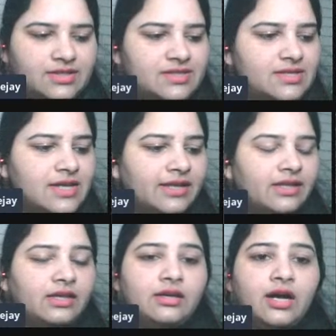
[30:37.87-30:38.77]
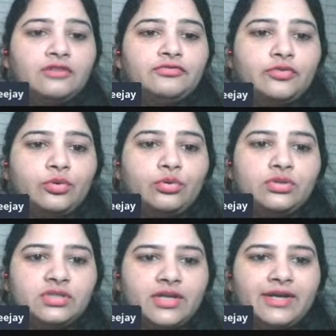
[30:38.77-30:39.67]
This is, I think, our
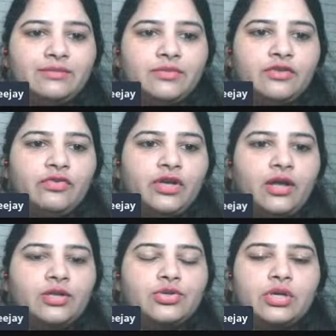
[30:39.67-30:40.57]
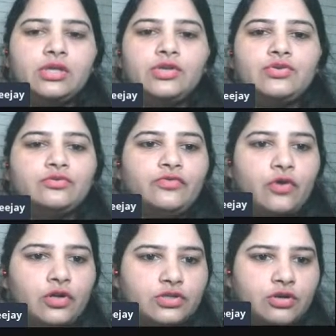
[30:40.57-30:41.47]
fourth time that we are doing the true,
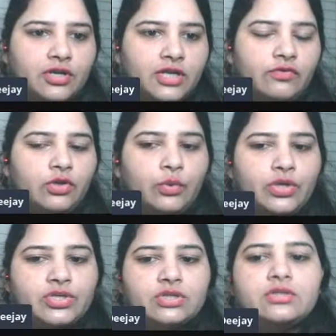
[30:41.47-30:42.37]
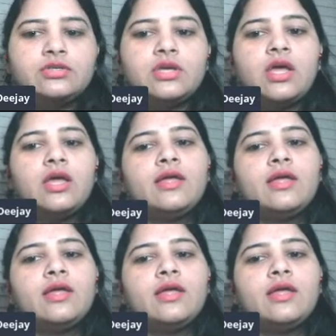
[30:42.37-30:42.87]
false, not given questions.